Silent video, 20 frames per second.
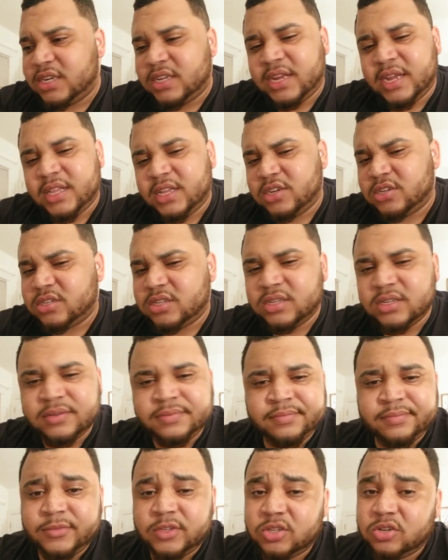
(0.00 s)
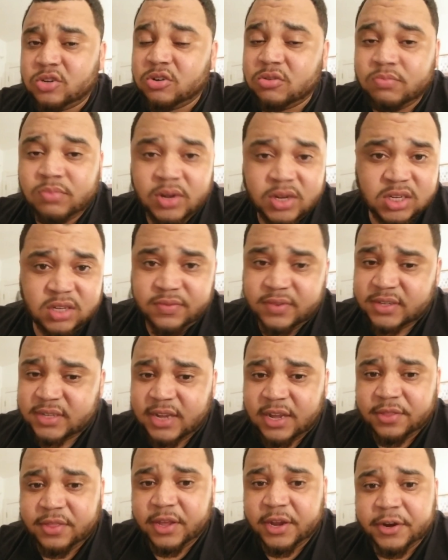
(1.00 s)
Like there's a whole bunch of us
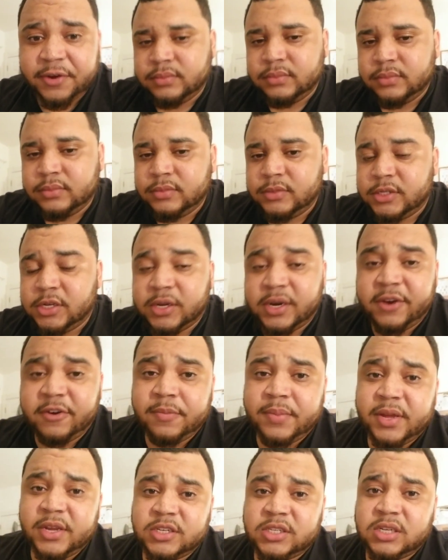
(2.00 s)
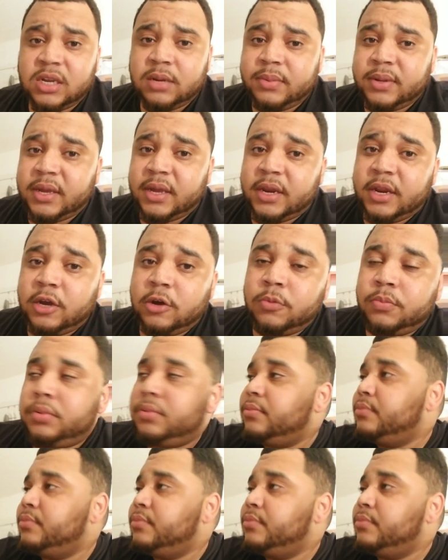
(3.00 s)
out there. Don't ever be ashamed to get help.